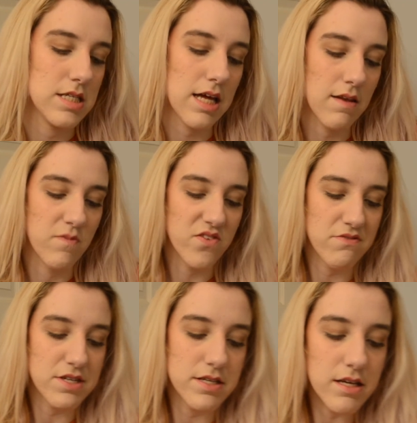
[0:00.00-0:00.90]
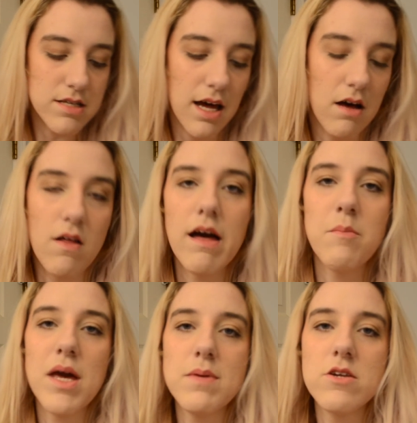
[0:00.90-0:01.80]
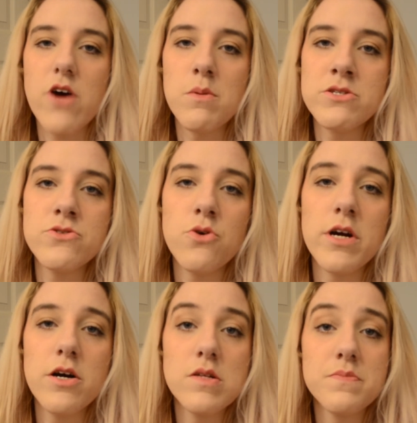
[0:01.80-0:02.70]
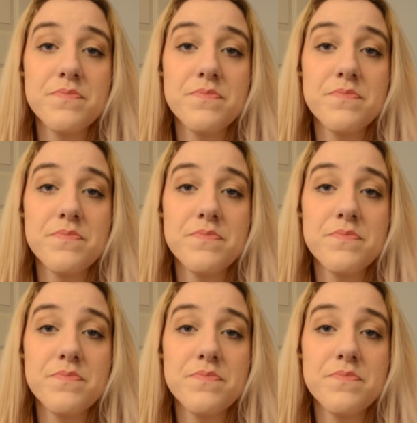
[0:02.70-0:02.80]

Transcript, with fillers: in vivid detail and maybe drop a tutorial?